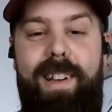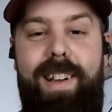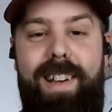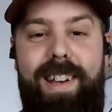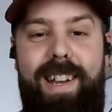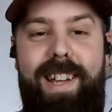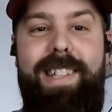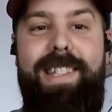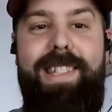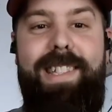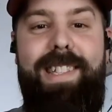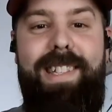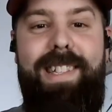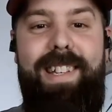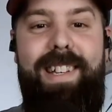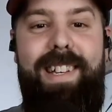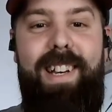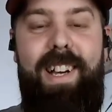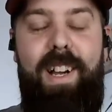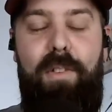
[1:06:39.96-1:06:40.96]
a
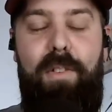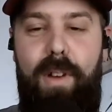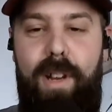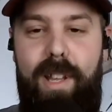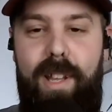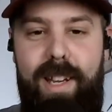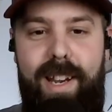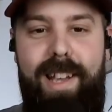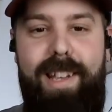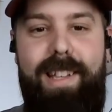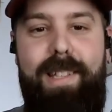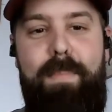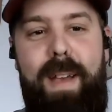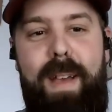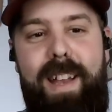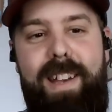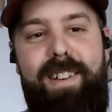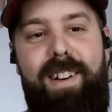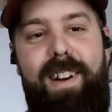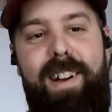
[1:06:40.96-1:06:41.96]
really nice
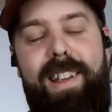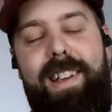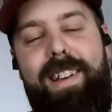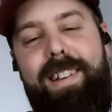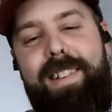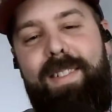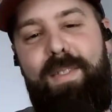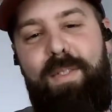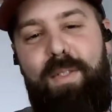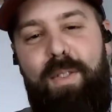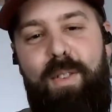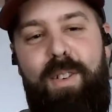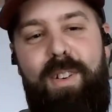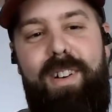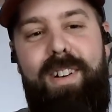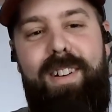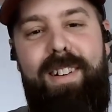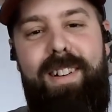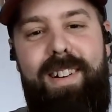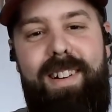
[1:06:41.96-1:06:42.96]
bend on it
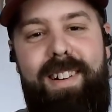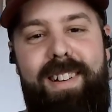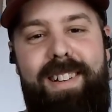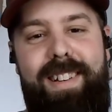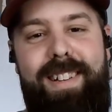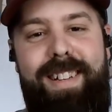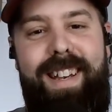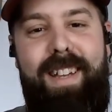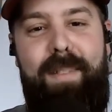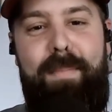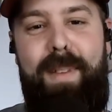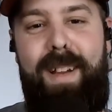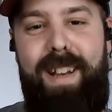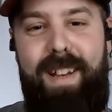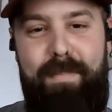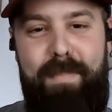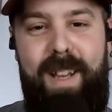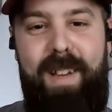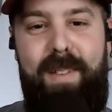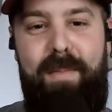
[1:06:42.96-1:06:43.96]
for like
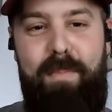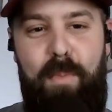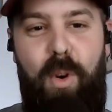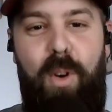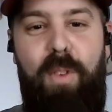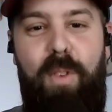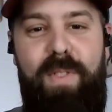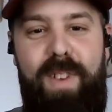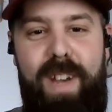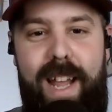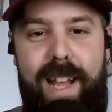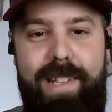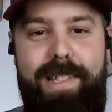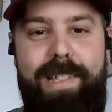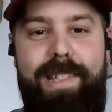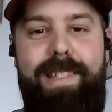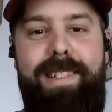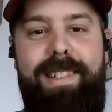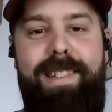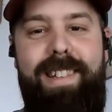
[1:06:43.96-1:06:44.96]
my more
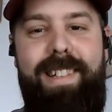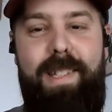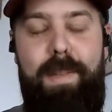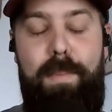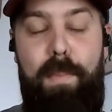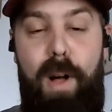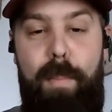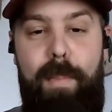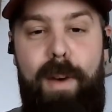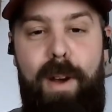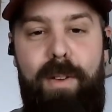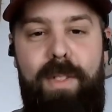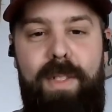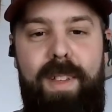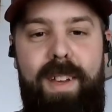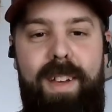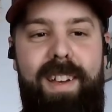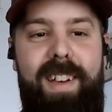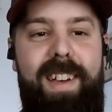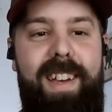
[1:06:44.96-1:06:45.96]
finesse smallmouth
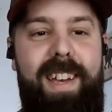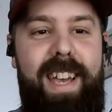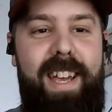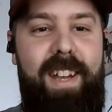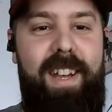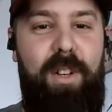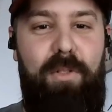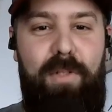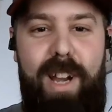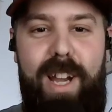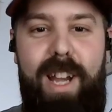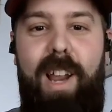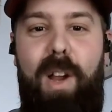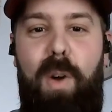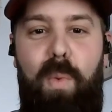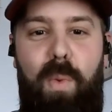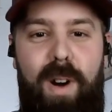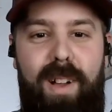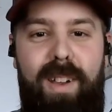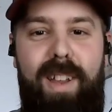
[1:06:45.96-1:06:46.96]
and a great like
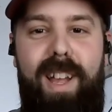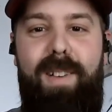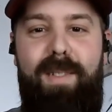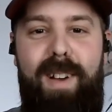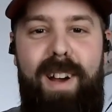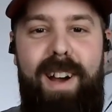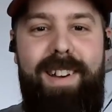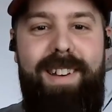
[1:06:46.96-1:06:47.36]
walleye rod.